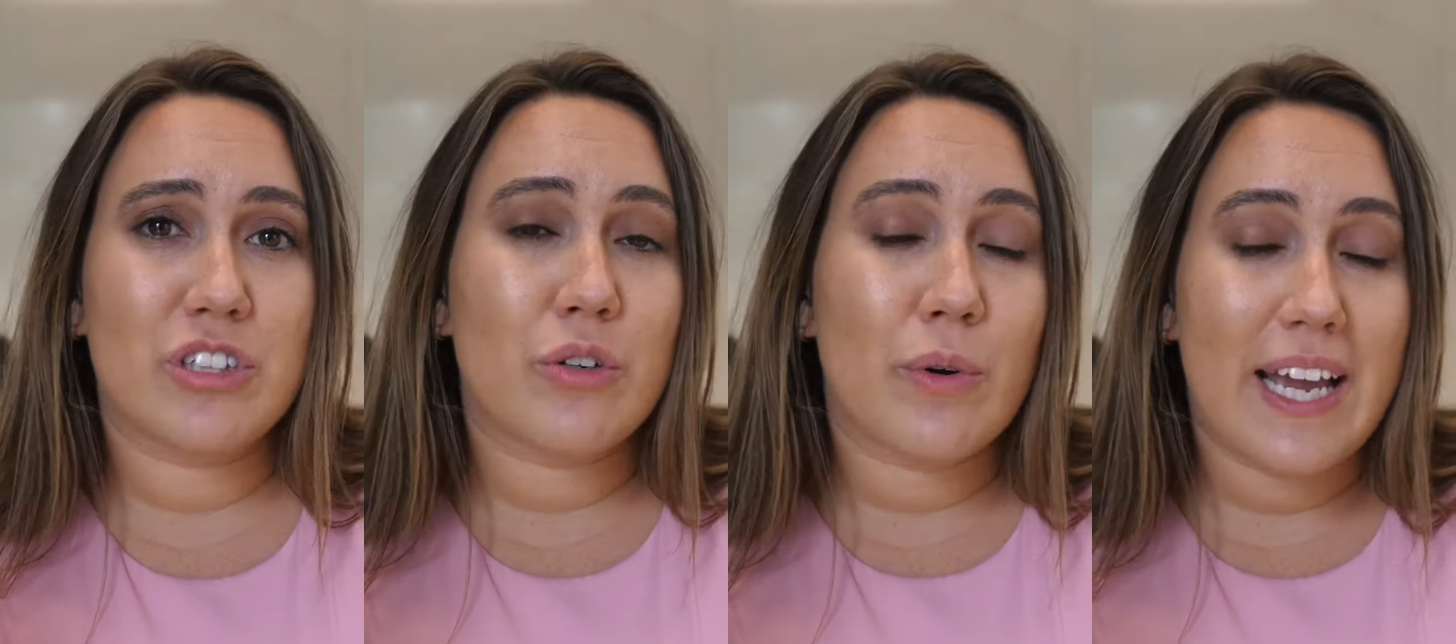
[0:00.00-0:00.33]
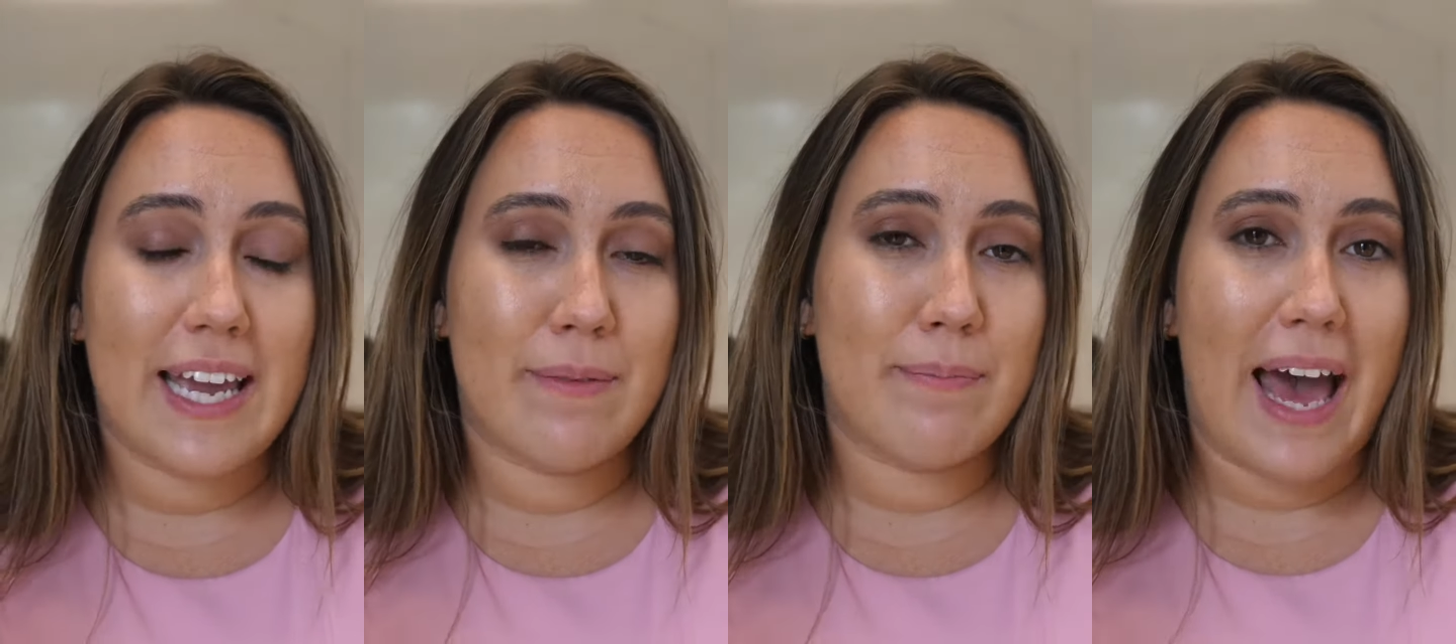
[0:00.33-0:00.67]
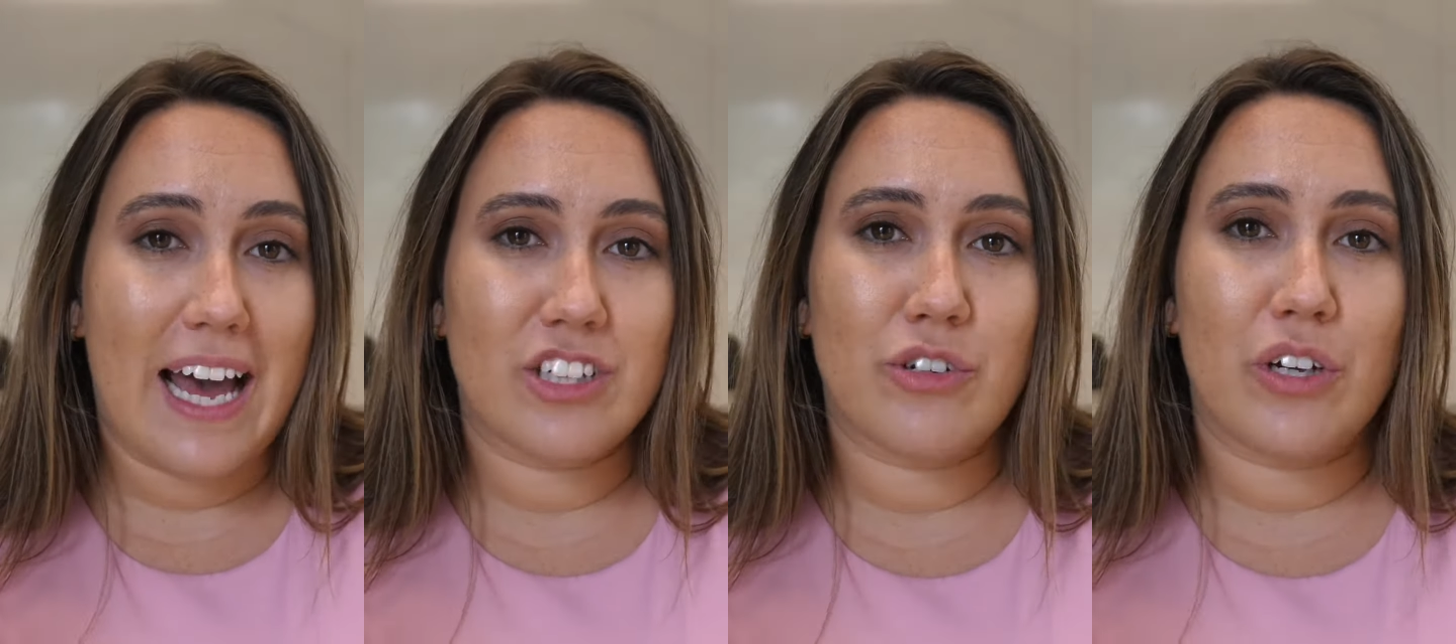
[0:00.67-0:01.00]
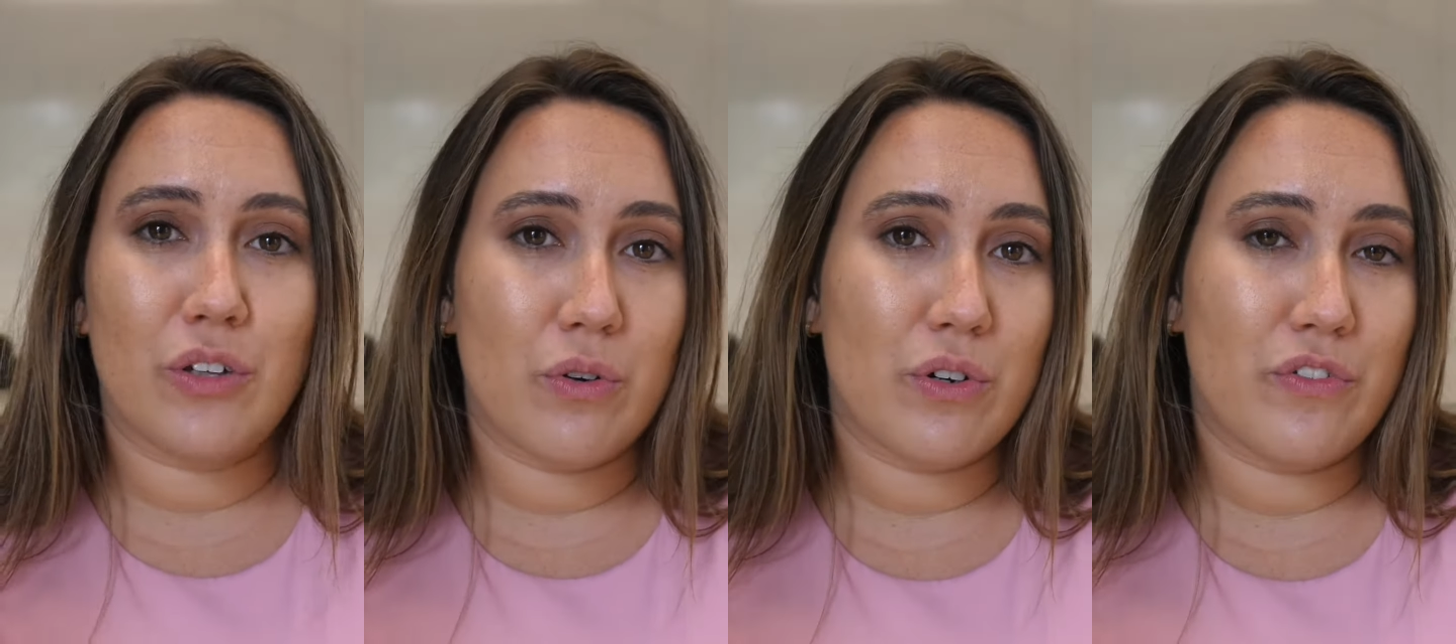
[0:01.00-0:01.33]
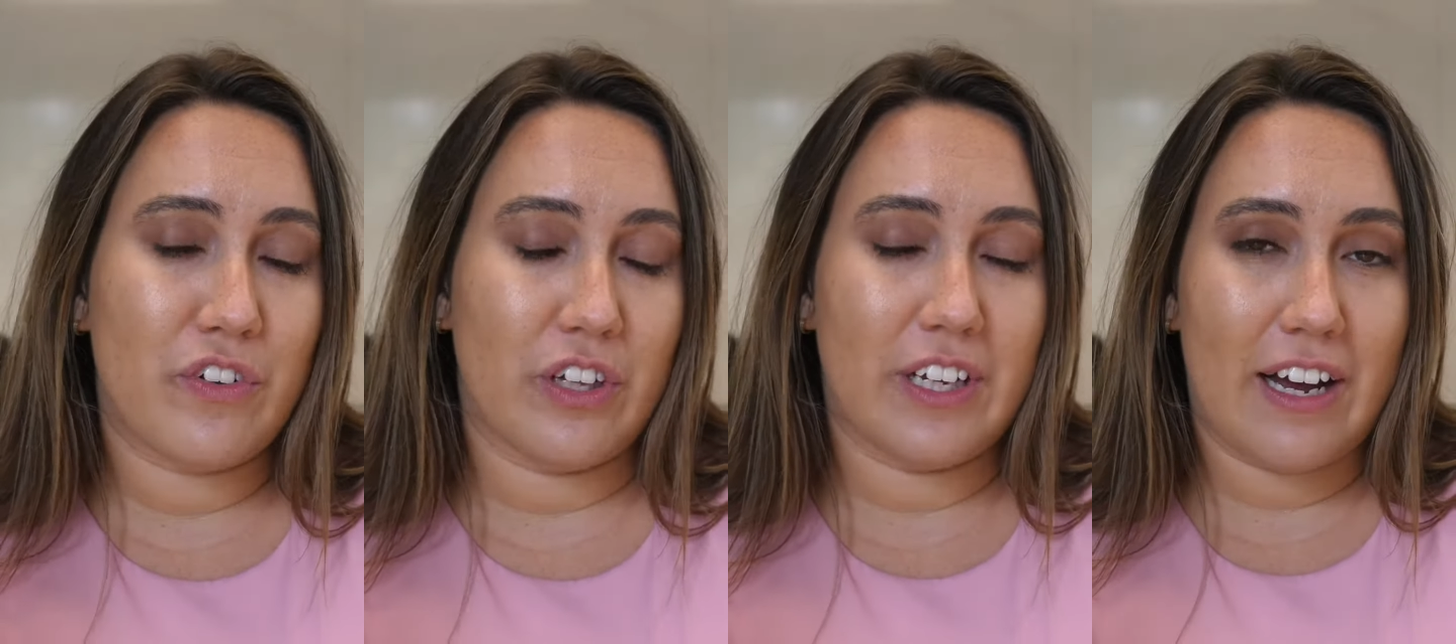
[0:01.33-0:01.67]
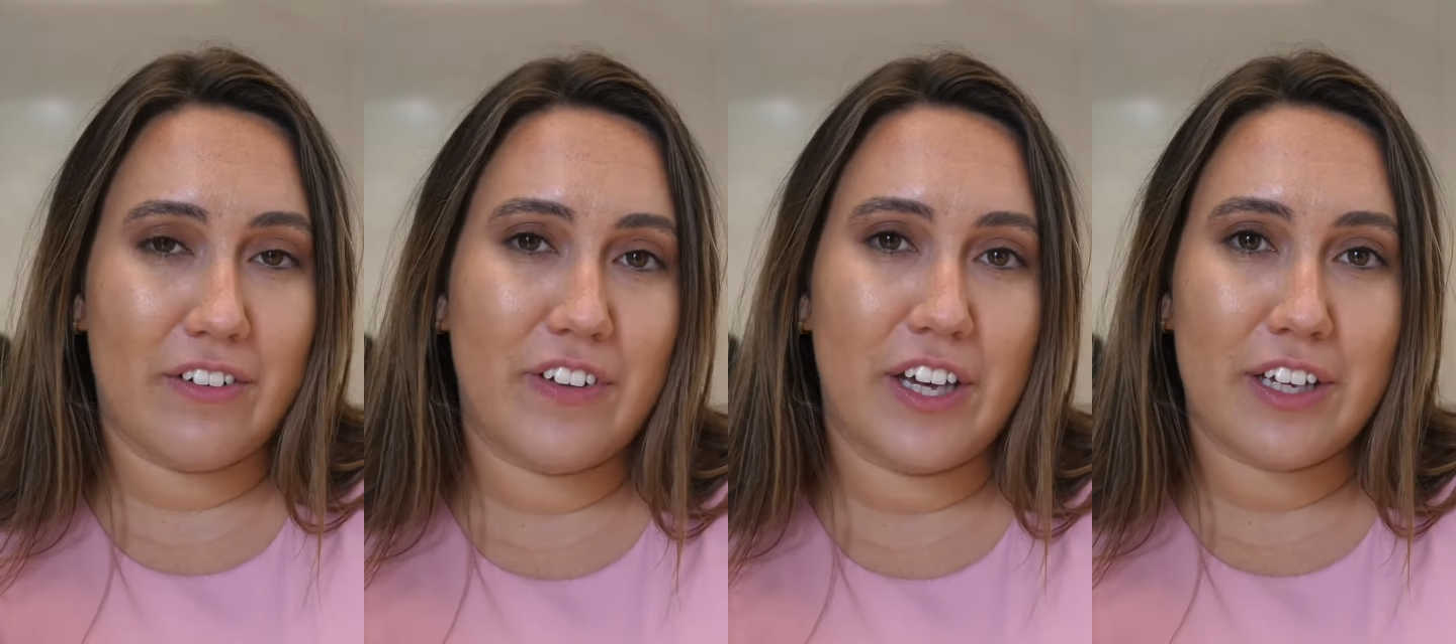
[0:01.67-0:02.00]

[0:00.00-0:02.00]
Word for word: is a great impact to our local Philadelphia